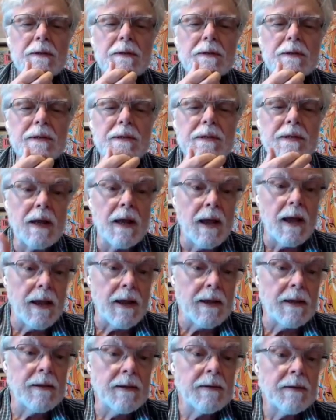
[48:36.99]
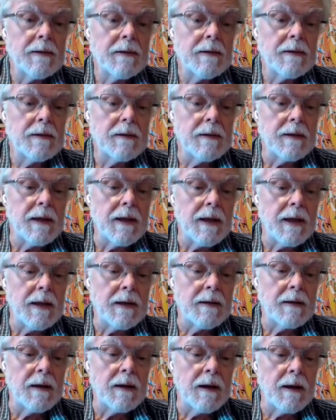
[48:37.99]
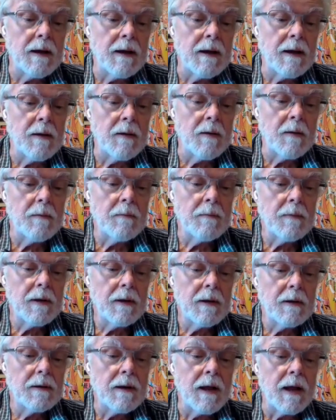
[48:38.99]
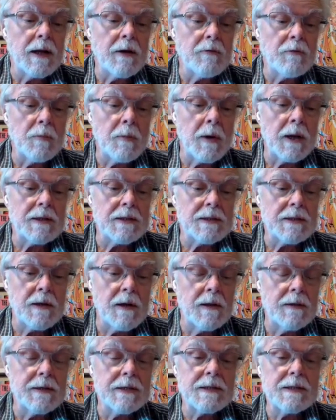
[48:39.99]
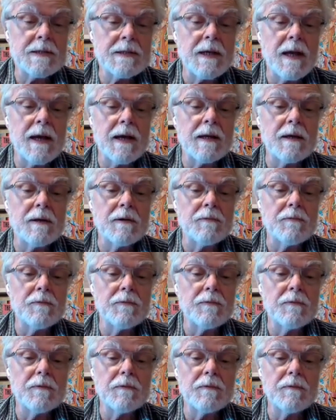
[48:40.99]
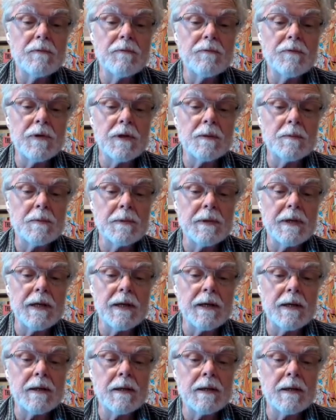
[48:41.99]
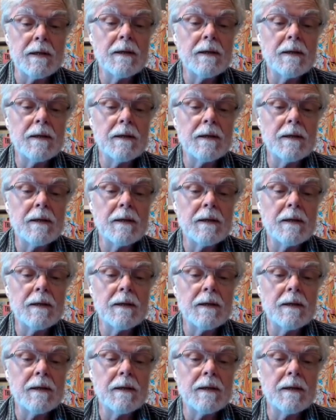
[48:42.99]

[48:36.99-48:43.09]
to say that uh, not everybody saw this side of Philip Dick.